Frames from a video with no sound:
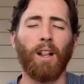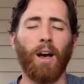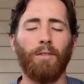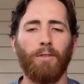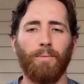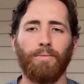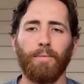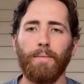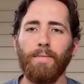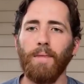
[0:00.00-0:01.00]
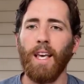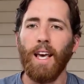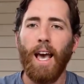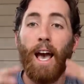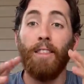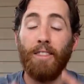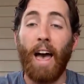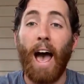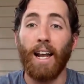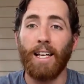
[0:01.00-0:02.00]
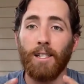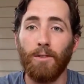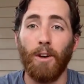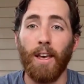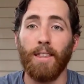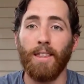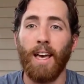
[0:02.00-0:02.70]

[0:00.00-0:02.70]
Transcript: life. And that is faith.